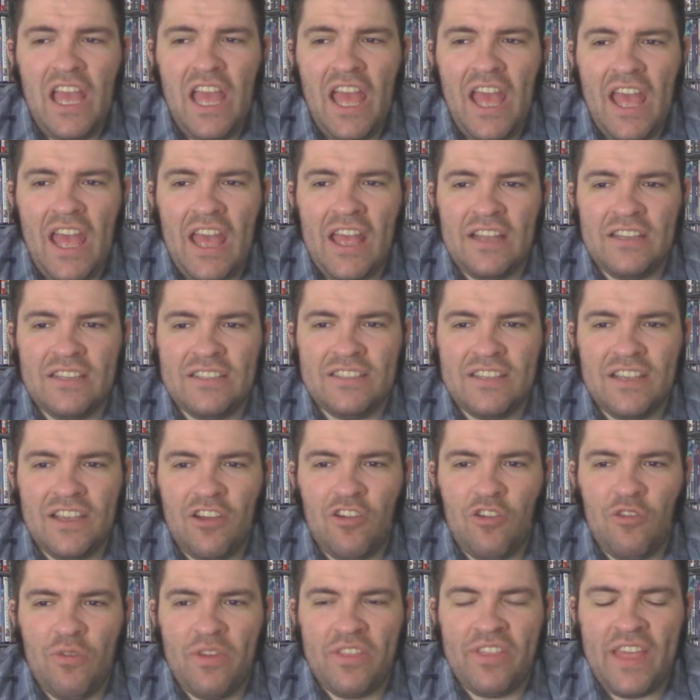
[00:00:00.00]
and
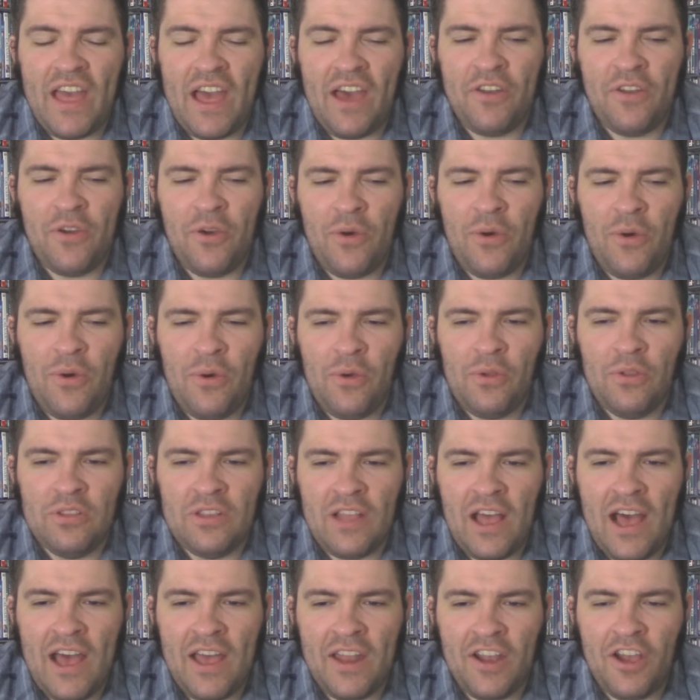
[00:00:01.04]
without a whole
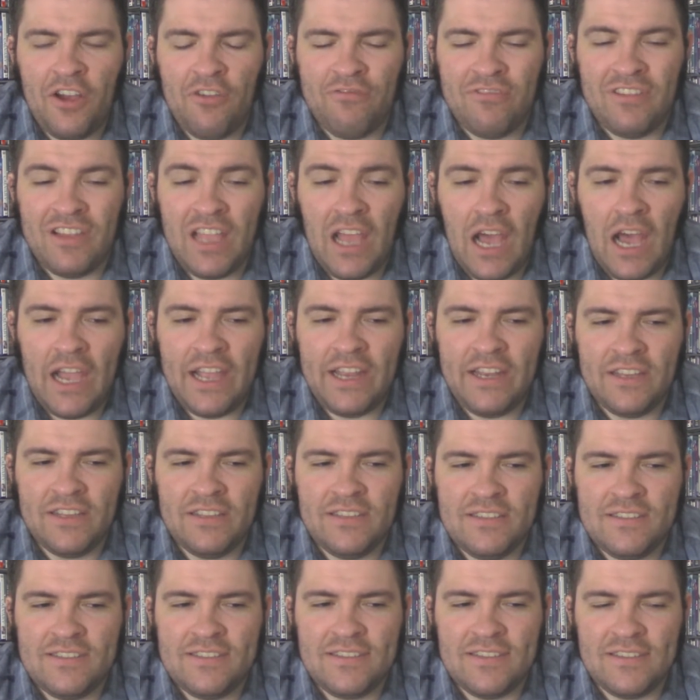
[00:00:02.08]
lot of
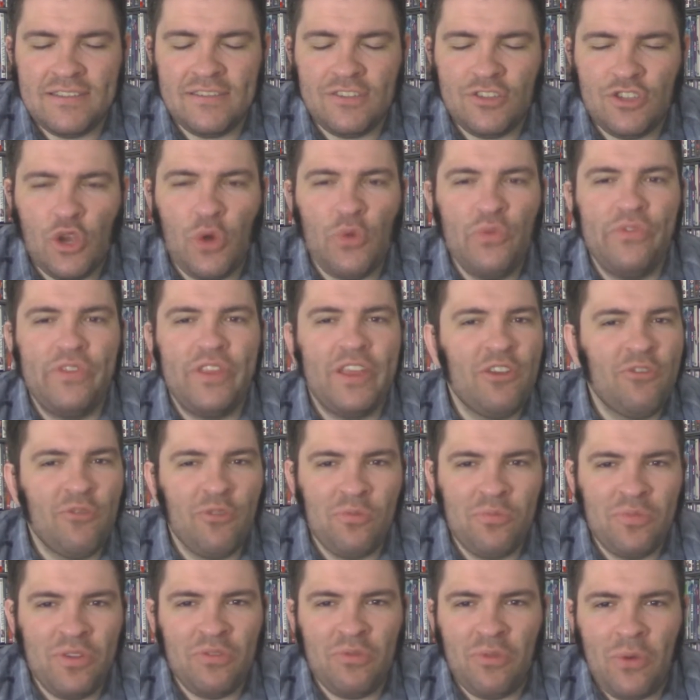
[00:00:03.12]
guidance, don't think
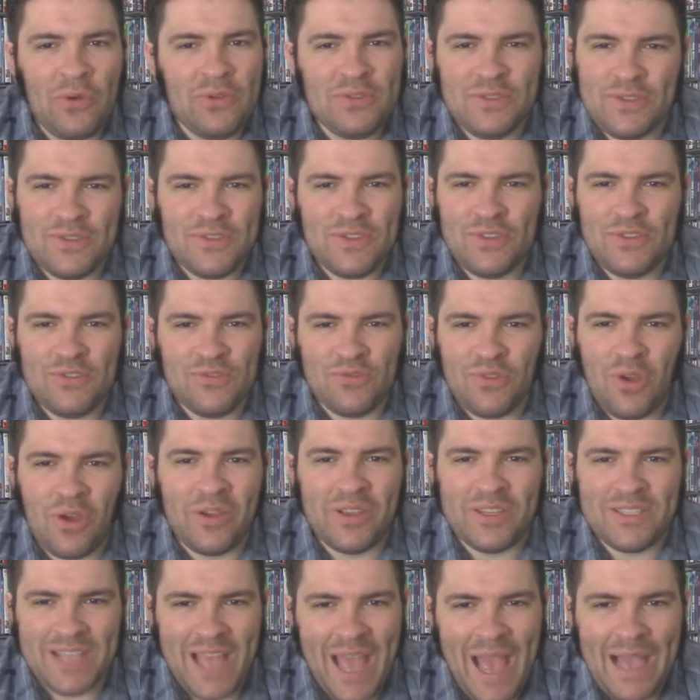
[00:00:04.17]
Ruby Rose is the
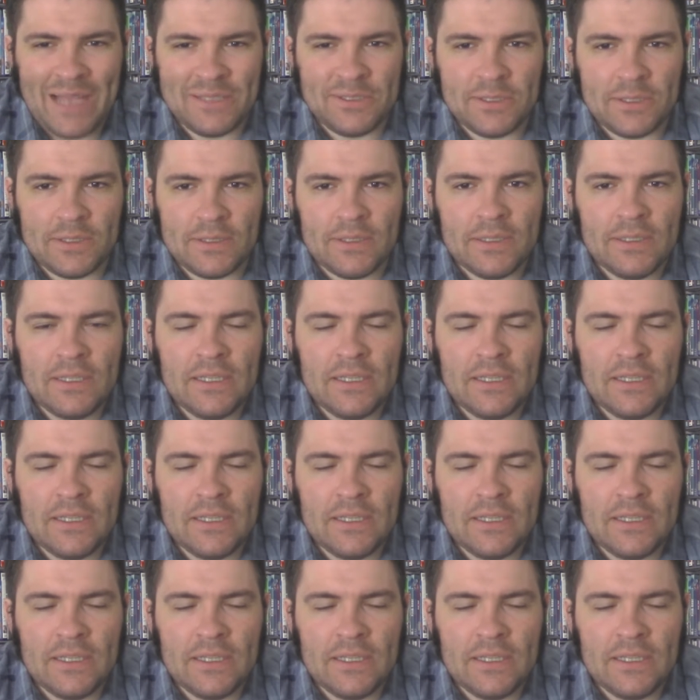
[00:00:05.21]
strongest actor.